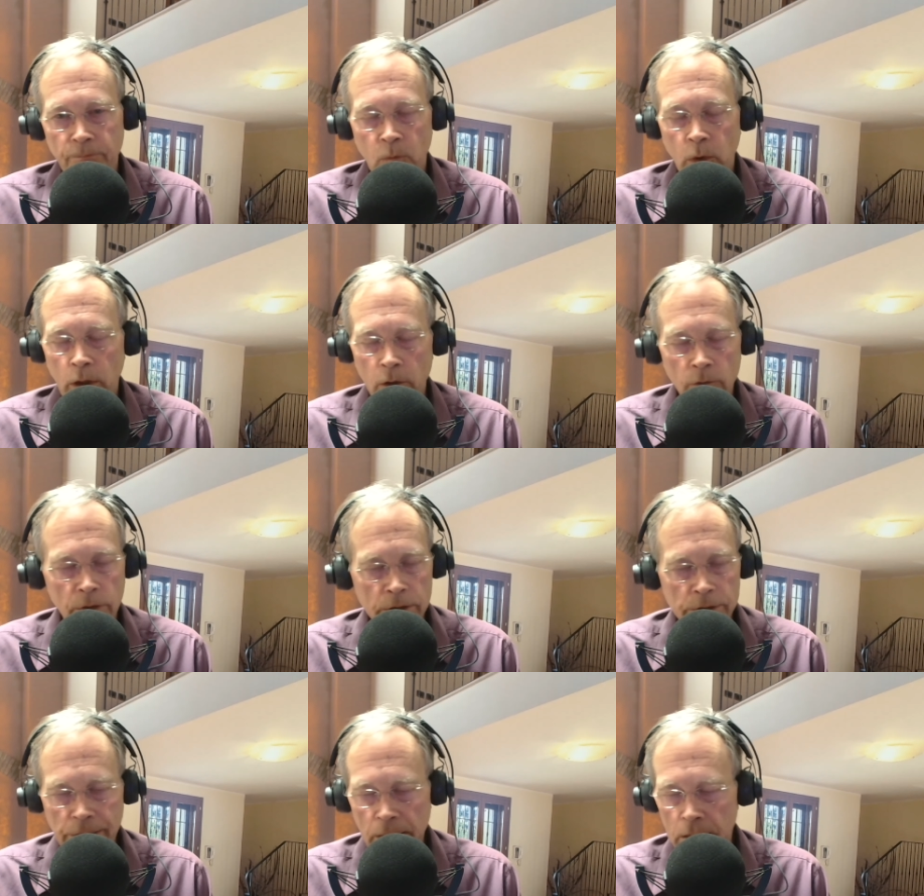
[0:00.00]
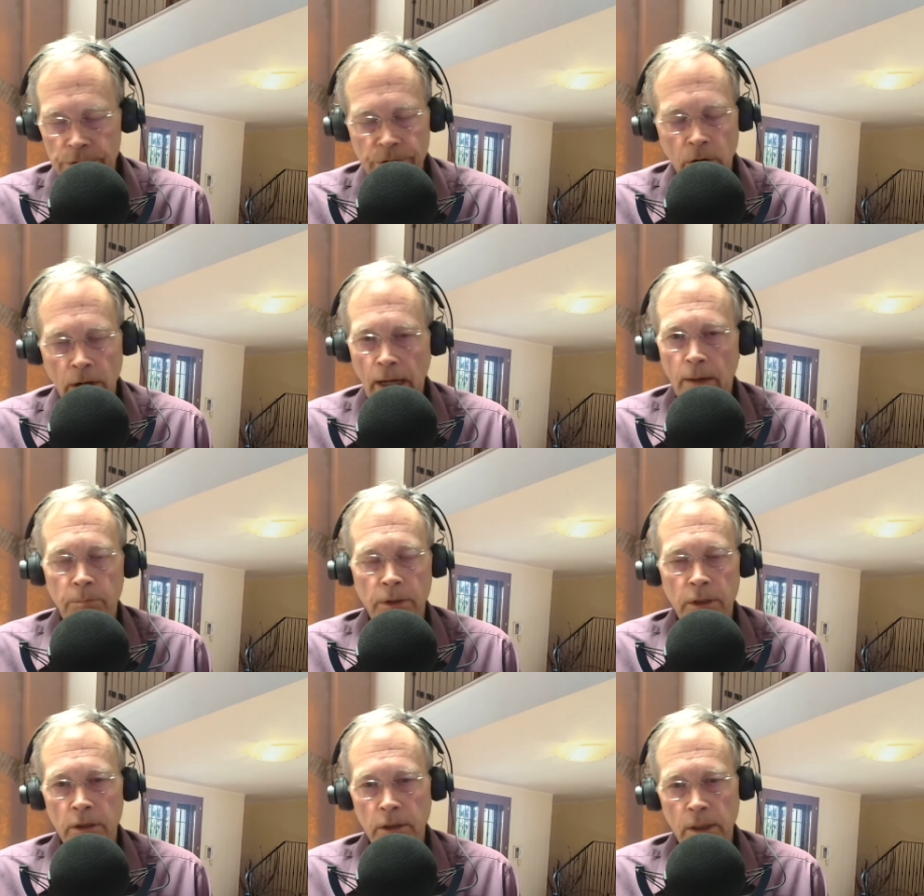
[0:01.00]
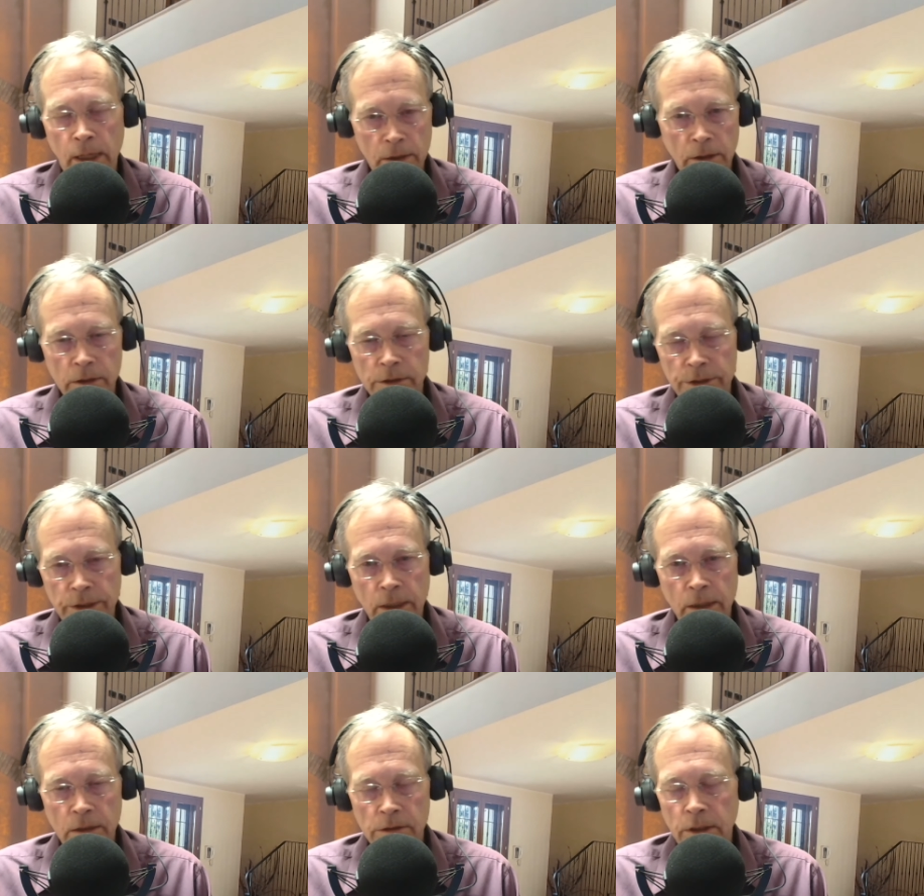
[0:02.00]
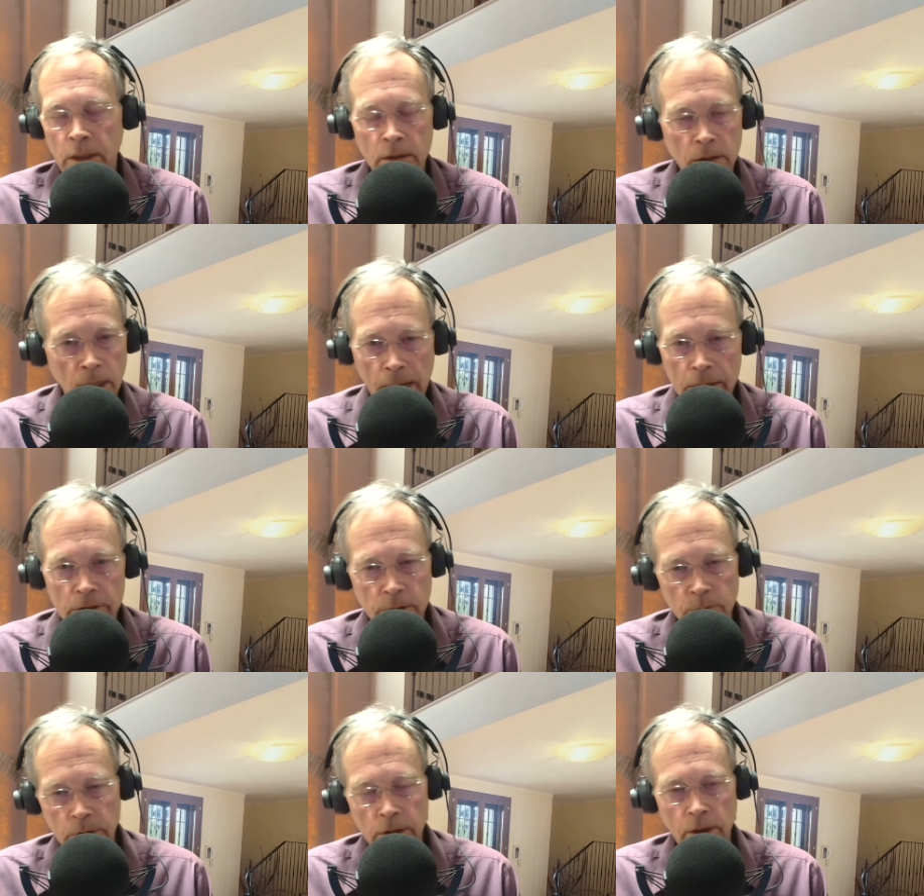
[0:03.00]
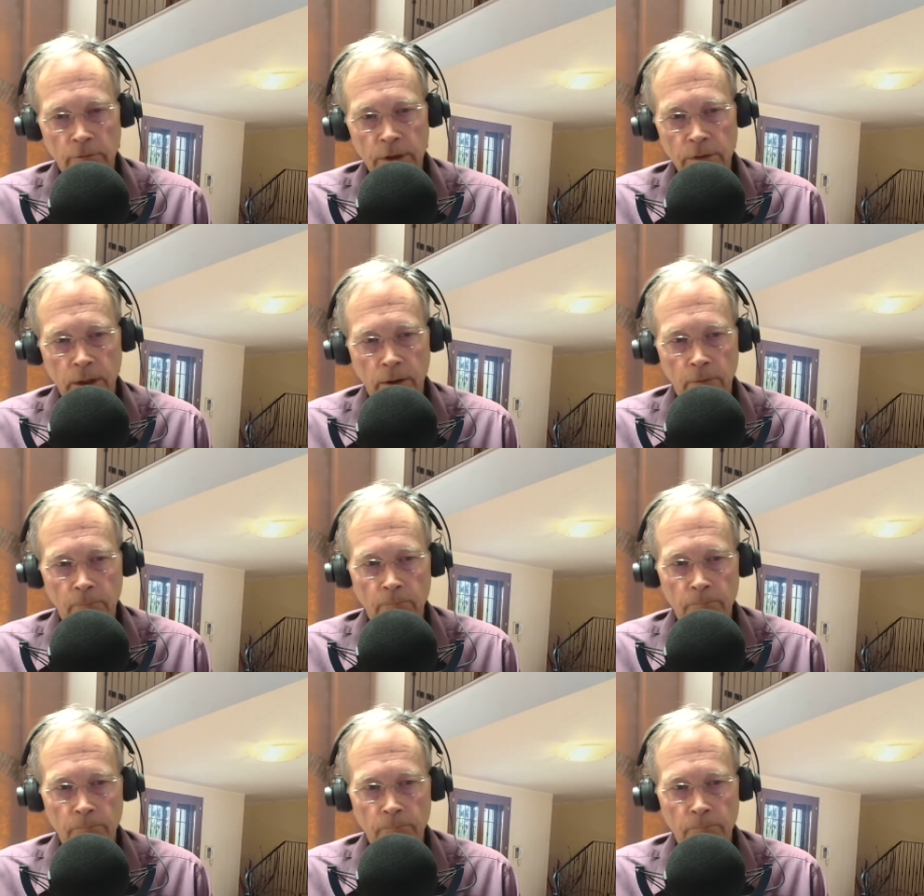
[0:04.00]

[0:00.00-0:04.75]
where the tenants are happy and content and glad to be living there?